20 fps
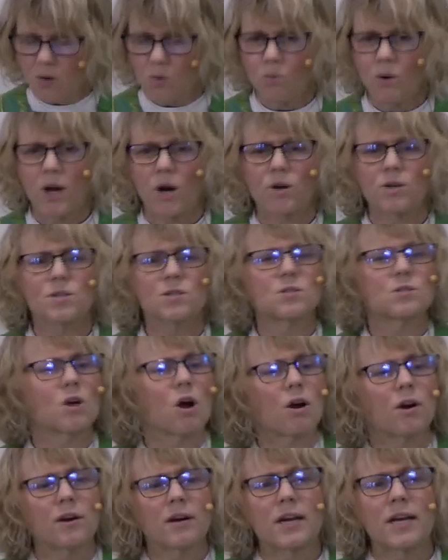We are
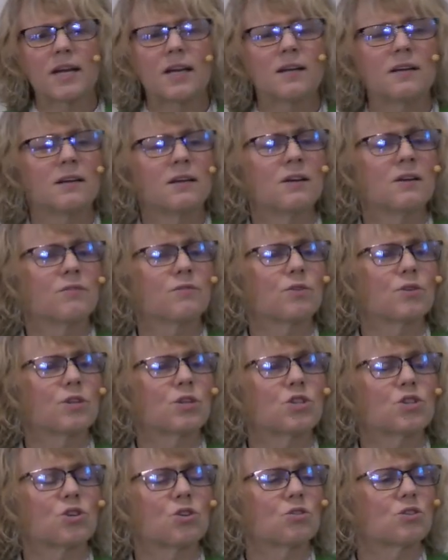sorry for the
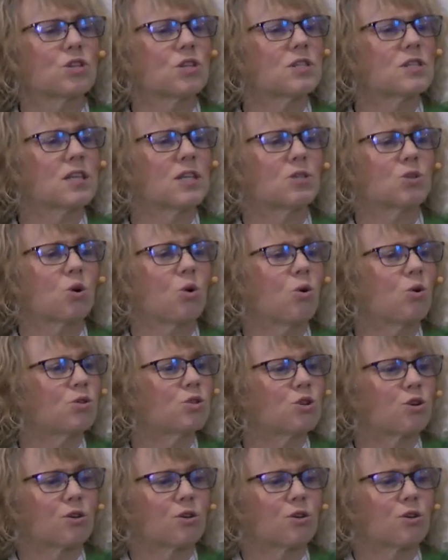churches that told